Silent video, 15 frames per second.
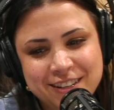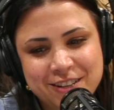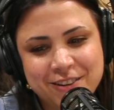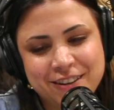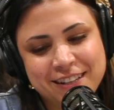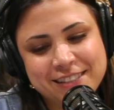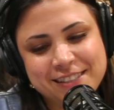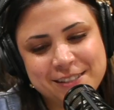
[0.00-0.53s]

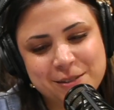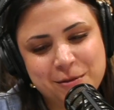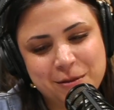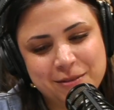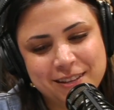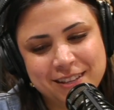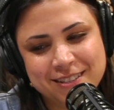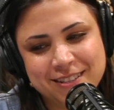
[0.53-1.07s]
Or I guess these
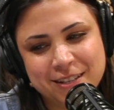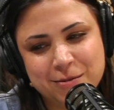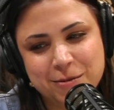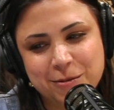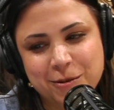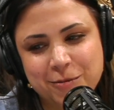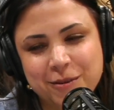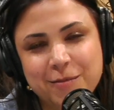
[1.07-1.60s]
days
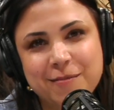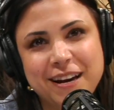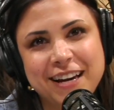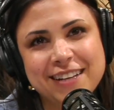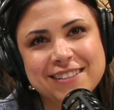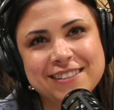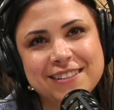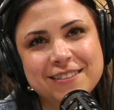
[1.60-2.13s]
people don't read
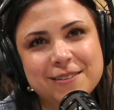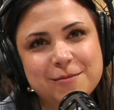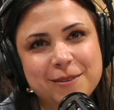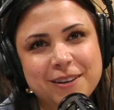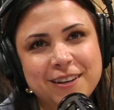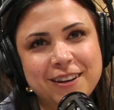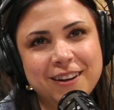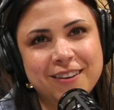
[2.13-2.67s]
magazines, but
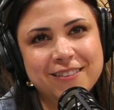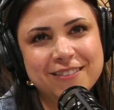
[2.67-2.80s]
you know.